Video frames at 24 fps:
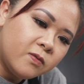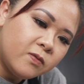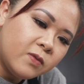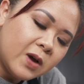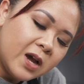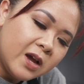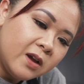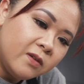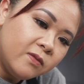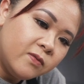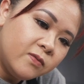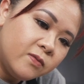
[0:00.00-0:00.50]

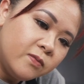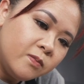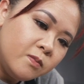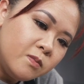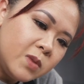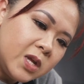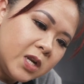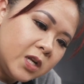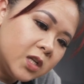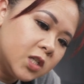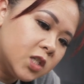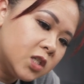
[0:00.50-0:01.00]
five
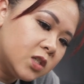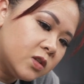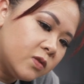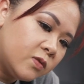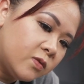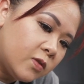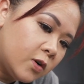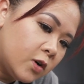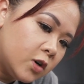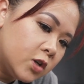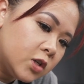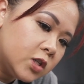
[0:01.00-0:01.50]
minutes
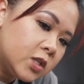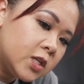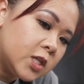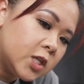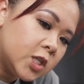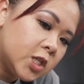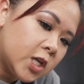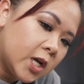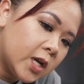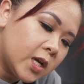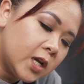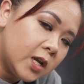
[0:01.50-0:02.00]
first
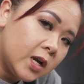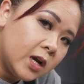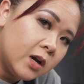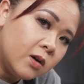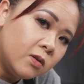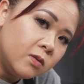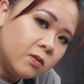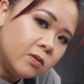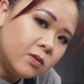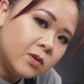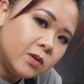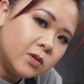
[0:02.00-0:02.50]
and check it
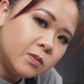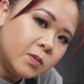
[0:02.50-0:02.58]
out